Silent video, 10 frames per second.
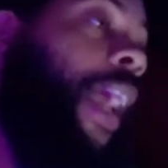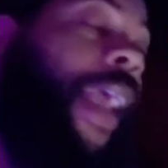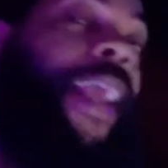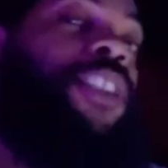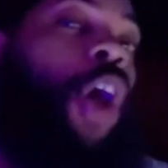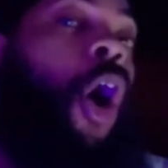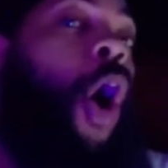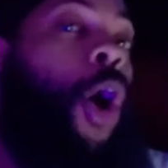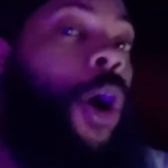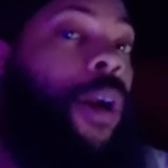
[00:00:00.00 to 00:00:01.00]
It's
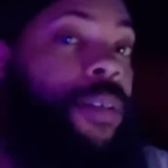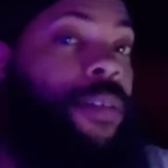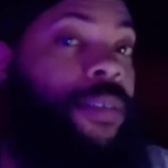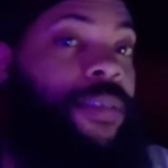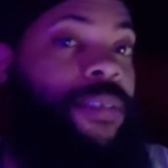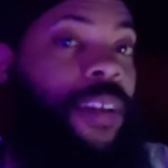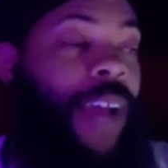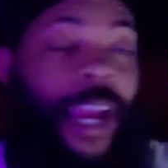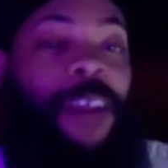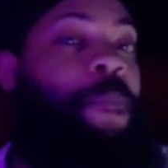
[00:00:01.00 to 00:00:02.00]
hard.
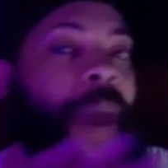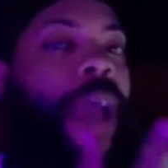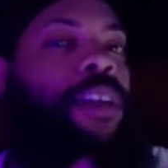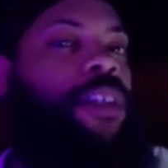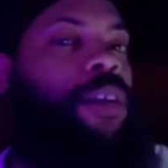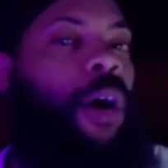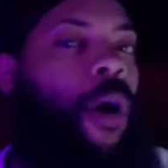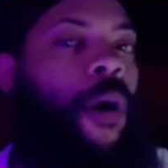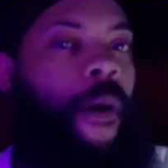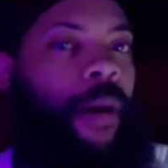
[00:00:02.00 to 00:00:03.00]
I can imagine it's
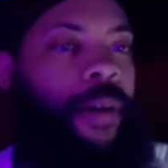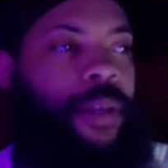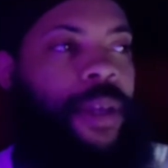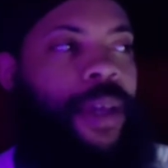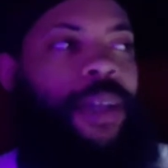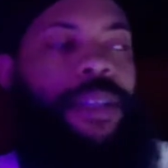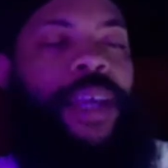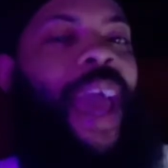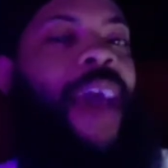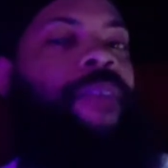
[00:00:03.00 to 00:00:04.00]
hard to
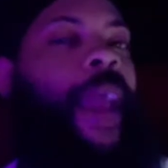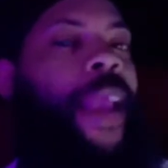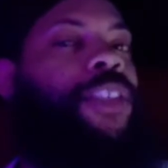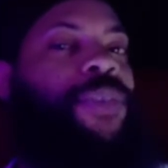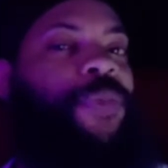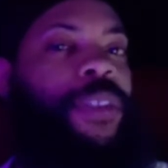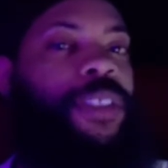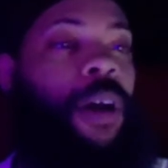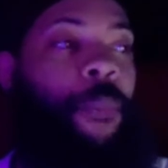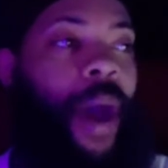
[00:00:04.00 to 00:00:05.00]
have hatred for
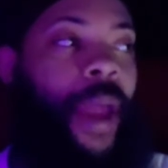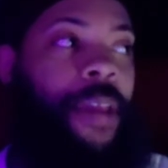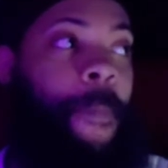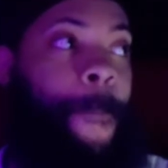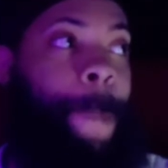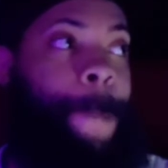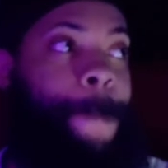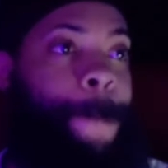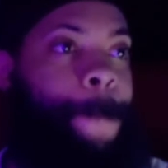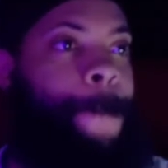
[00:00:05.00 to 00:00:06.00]
somebody
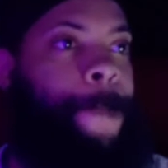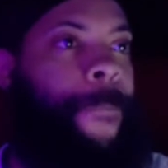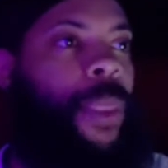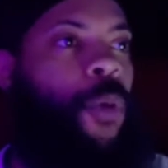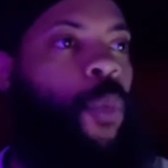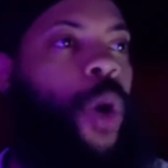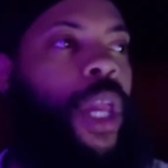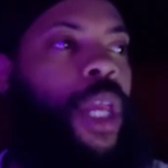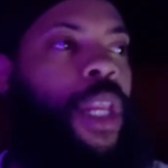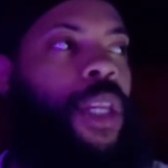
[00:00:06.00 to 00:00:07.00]

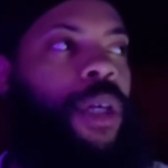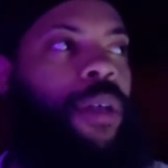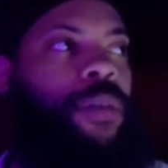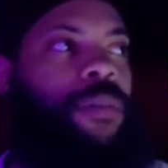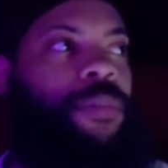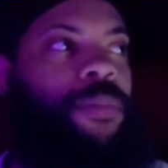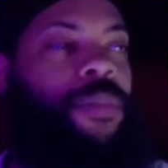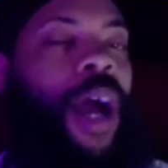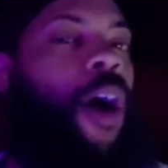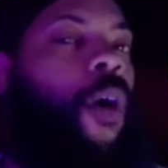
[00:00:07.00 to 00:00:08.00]
when
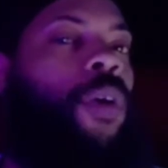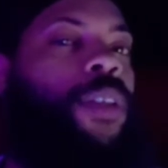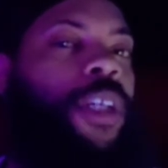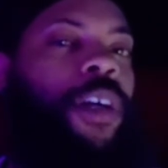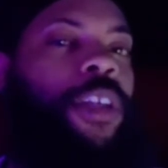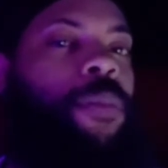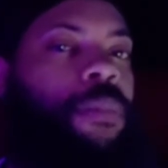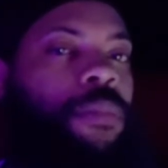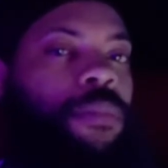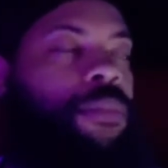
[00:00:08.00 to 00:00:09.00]
not only are
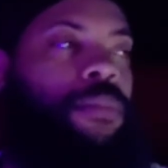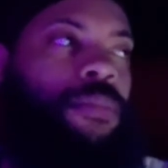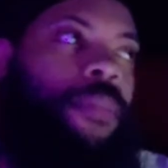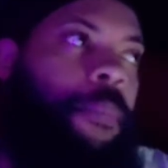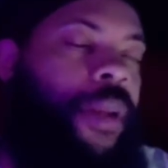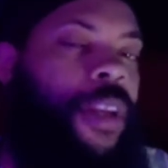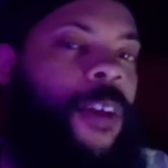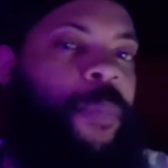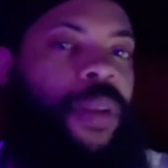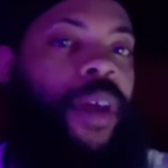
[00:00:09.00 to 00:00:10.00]
you
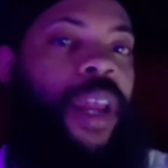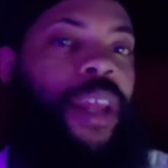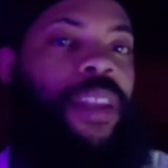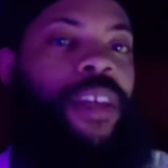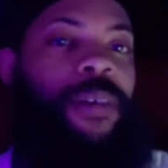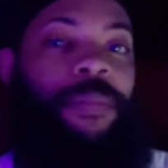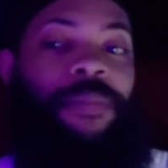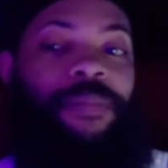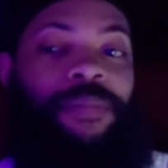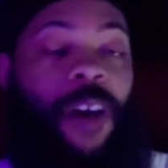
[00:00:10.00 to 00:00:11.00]
manipulating them
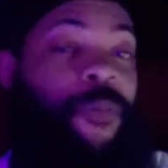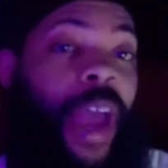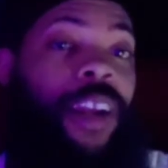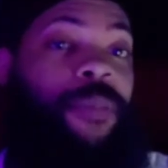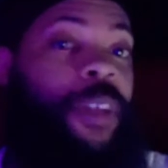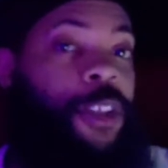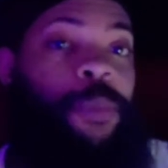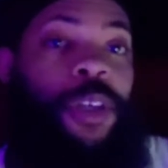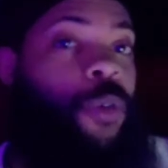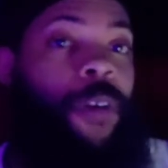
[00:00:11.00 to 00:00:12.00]
effectively, and you've
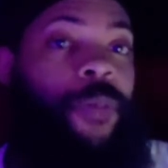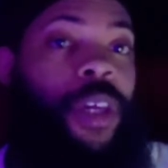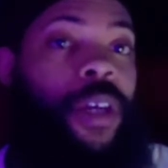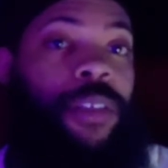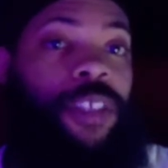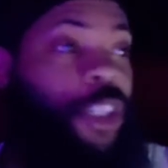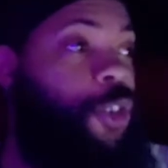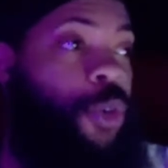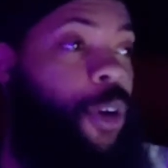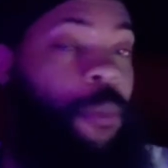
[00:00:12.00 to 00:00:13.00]
been doing it for years, and you
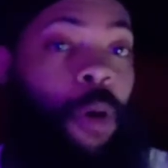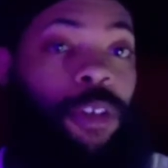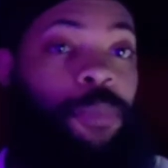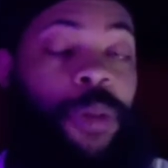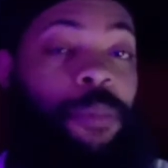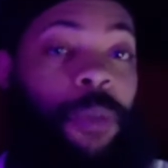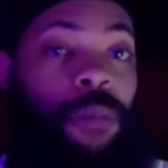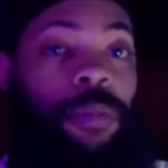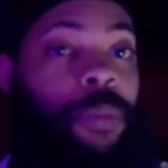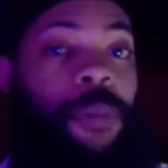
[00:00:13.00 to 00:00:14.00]
do it to
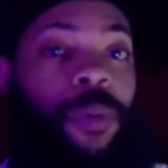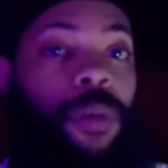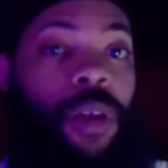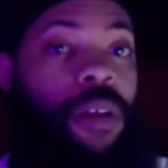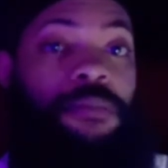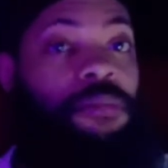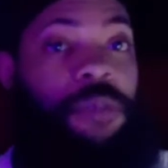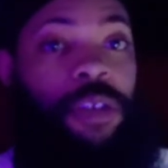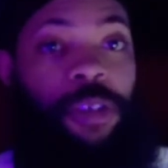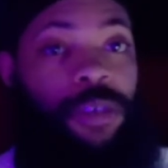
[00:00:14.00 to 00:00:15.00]
multiple people.
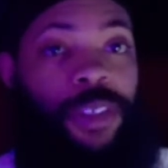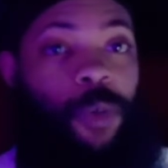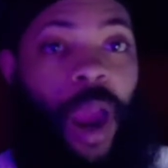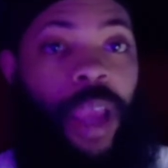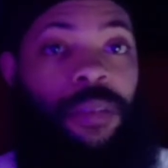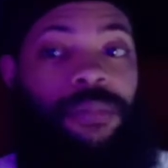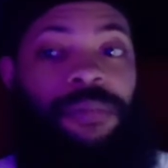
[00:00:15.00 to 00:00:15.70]
You're usually right.